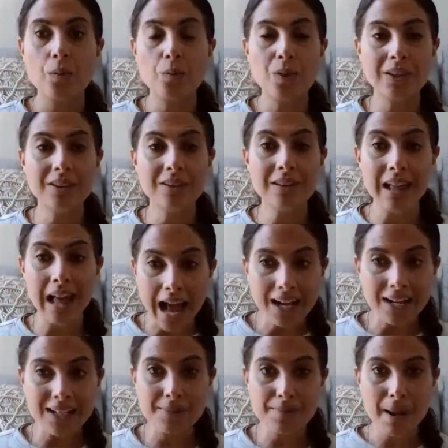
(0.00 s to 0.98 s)

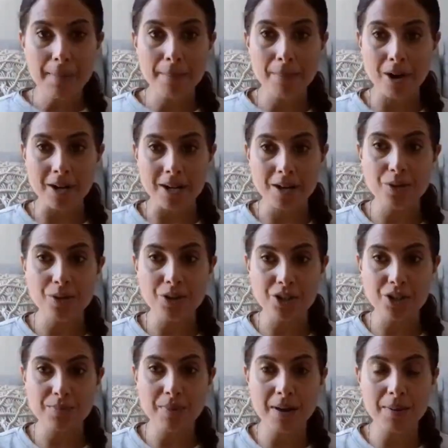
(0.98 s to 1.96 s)
relax my body,
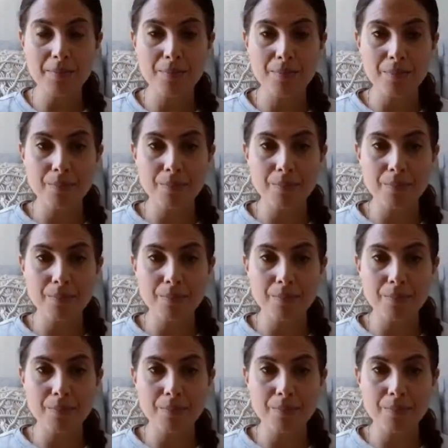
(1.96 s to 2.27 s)
which is my